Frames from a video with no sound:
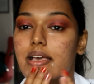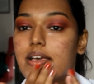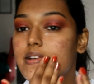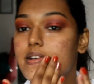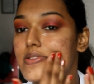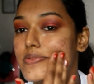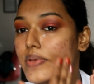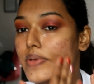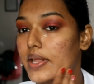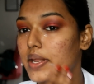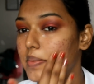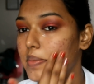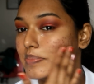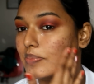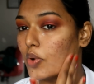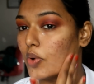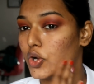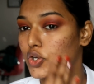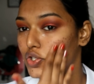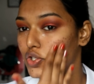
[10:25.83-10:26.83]
It's very
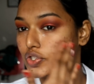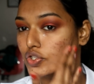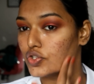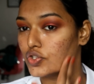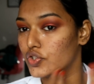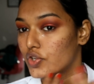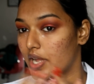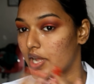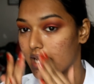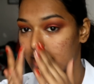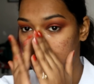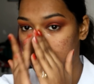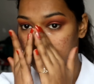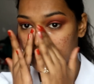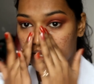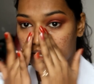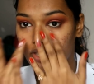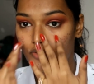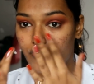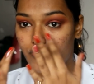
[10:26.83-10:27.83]

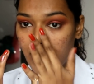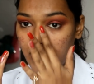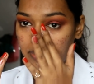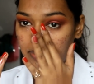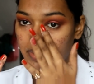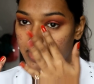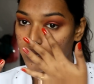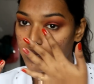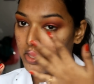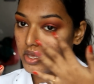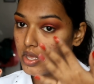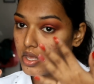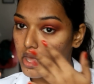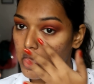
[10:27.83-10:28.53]
moisturizing, if I may.